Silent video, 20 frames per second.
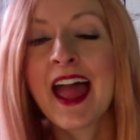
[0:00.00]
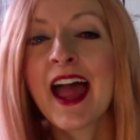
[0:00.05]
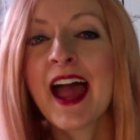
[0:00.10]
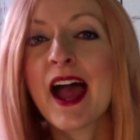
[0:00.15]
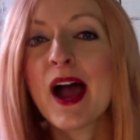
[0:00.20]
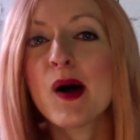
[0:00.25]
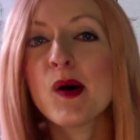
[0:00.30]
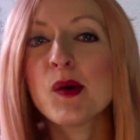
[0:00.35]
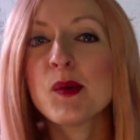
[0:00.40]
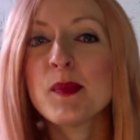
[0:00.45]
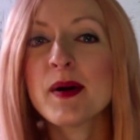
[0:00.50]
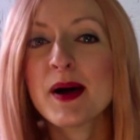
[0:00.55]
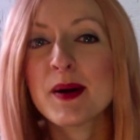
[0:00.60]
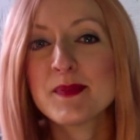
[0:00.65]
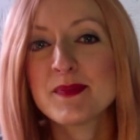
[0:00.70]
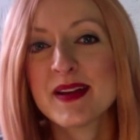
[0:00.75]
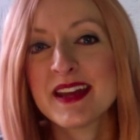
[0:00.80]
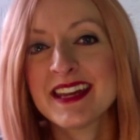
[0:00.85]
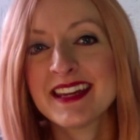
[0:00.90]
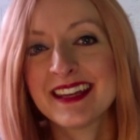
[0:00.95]
How about
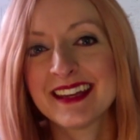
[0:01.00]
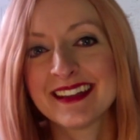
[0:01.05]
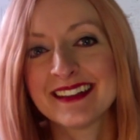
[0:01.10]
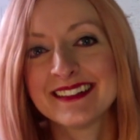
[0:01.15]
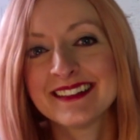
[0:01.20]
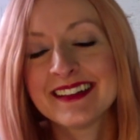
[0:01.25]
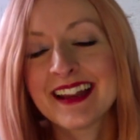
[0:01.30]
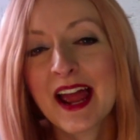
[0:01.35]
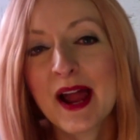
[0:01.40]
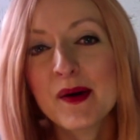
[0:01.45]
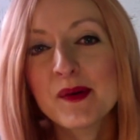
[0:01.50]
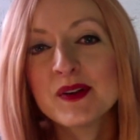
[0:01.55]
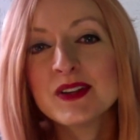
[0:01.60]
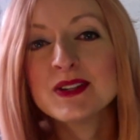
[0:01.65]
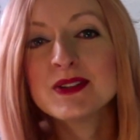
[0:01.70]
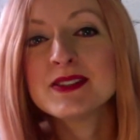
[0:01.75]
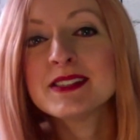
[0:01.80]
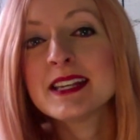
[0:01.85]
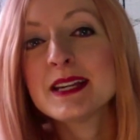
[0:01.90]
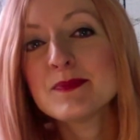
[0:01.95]
bacon? How would you
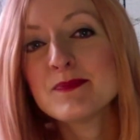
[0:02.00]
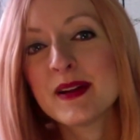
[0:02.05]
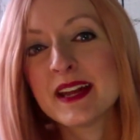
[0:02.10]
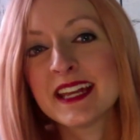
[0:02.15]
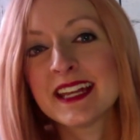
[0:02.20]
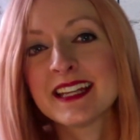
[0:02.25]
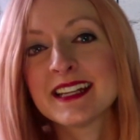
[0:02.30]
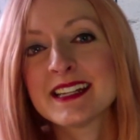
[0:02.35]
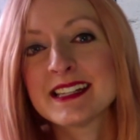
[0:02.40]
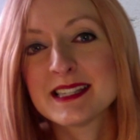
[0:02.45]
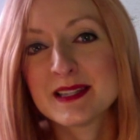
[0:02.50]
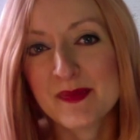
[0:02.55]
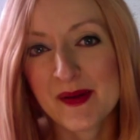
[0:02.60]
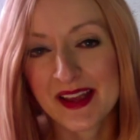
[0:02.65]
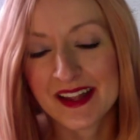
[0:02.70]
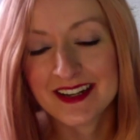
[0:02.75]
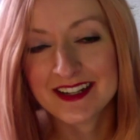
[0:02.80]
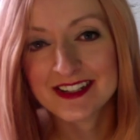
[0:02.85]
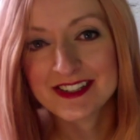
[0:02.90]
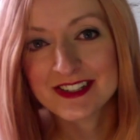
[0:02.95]
say bacon in
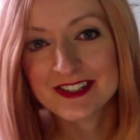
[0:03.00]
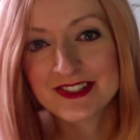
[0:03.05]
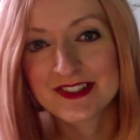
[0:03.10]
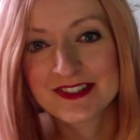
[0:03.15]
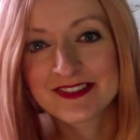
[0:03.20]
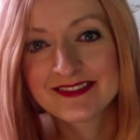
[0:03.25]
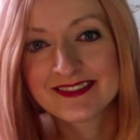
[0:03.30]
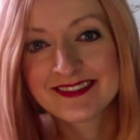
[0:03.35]
Spanish?